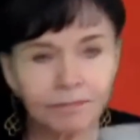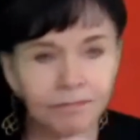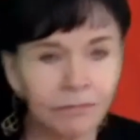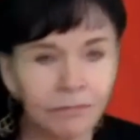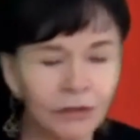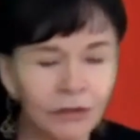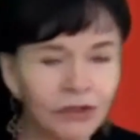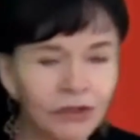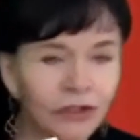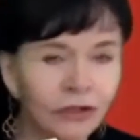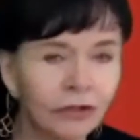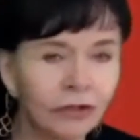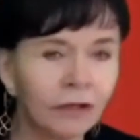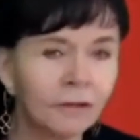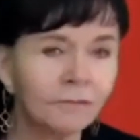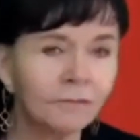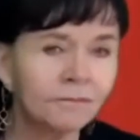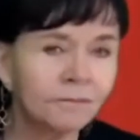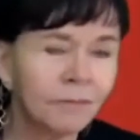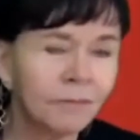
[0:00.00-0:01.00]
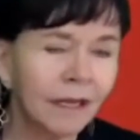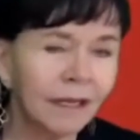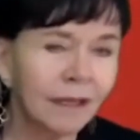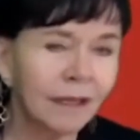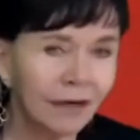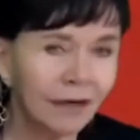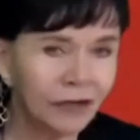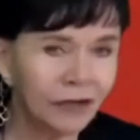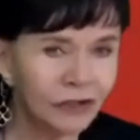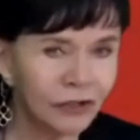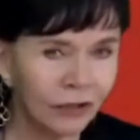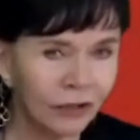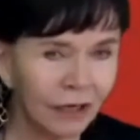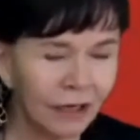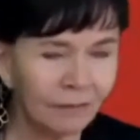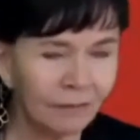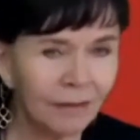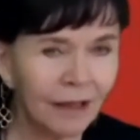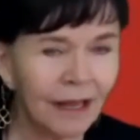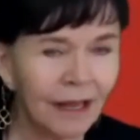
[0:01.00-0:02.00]
the journal, My Guided
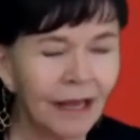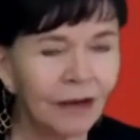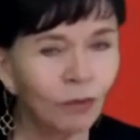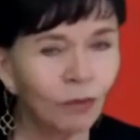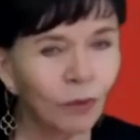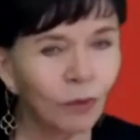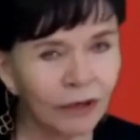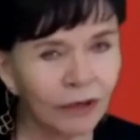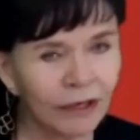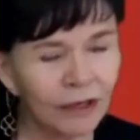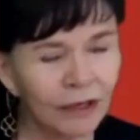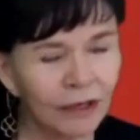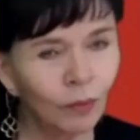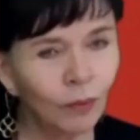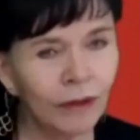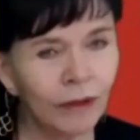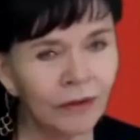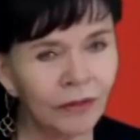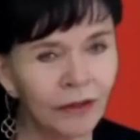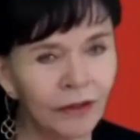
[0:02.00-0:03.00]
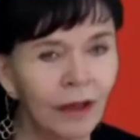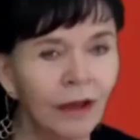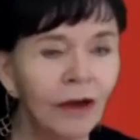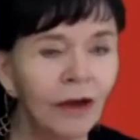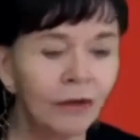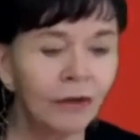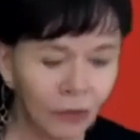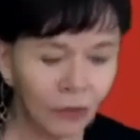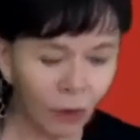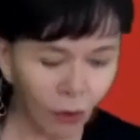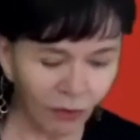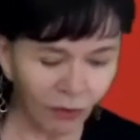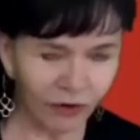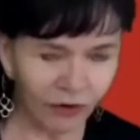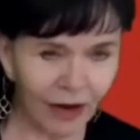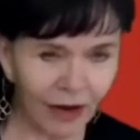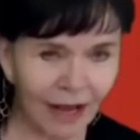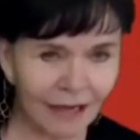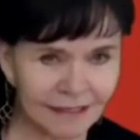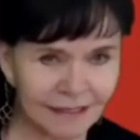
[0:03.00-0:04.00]
Journey, and working with
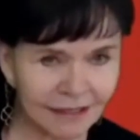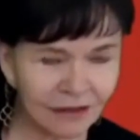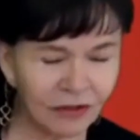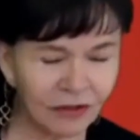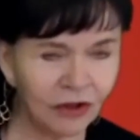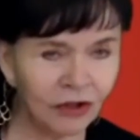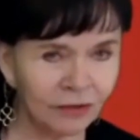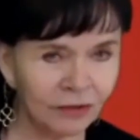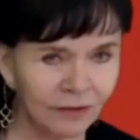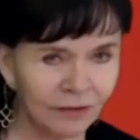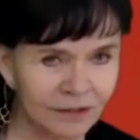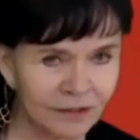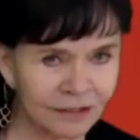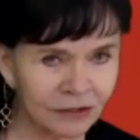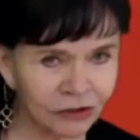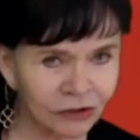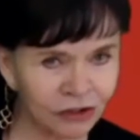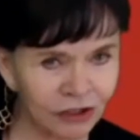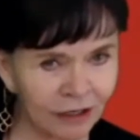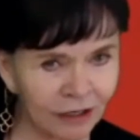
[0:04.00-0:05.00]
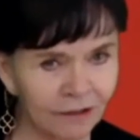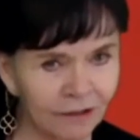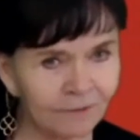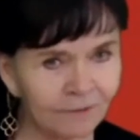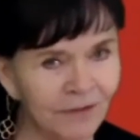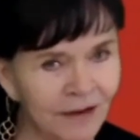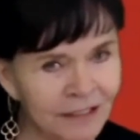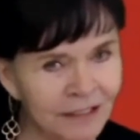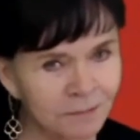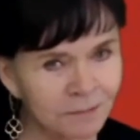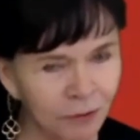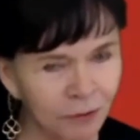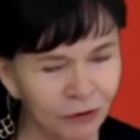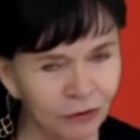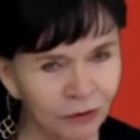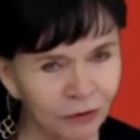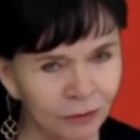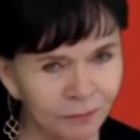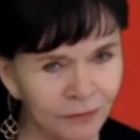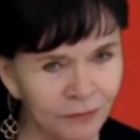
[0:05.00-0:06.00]
over Ask the Universal Channel Facebook
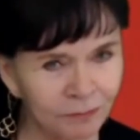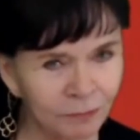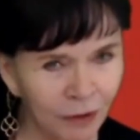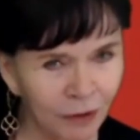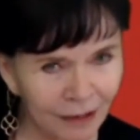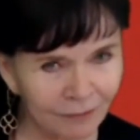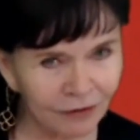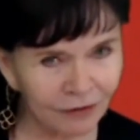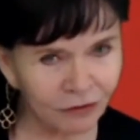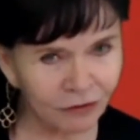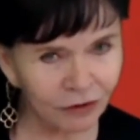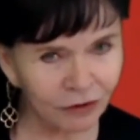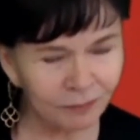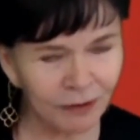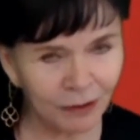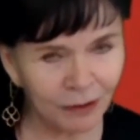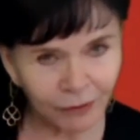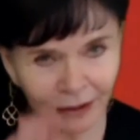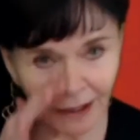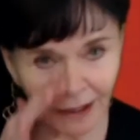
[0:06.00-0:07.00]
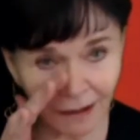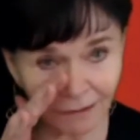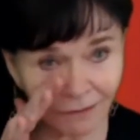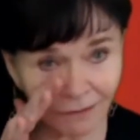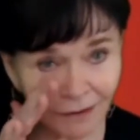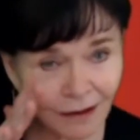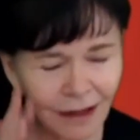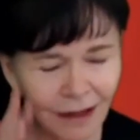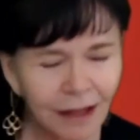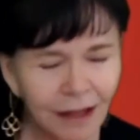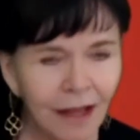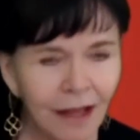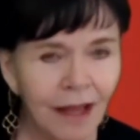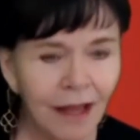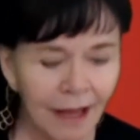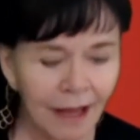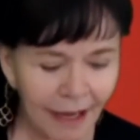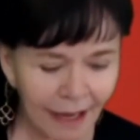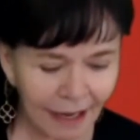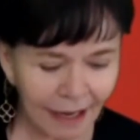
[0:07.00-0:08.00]
group, the private group that we have,
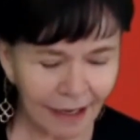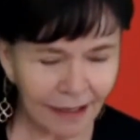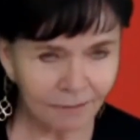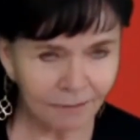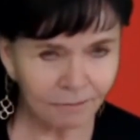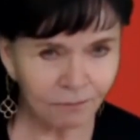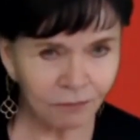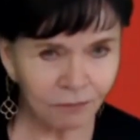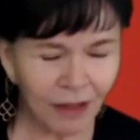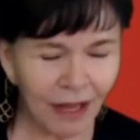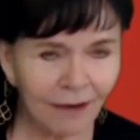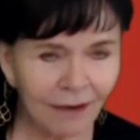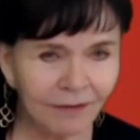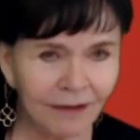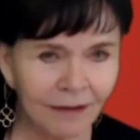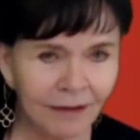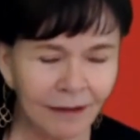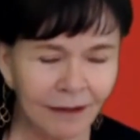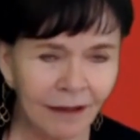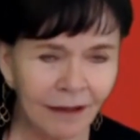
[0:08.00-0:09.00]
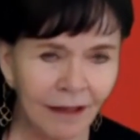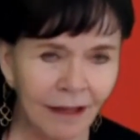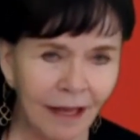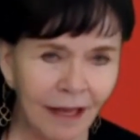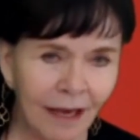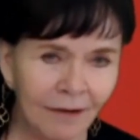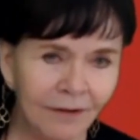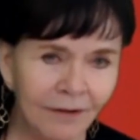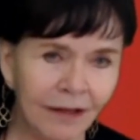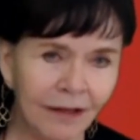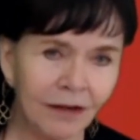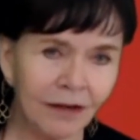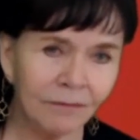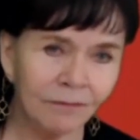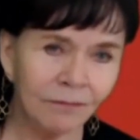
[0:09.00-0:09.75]
and having having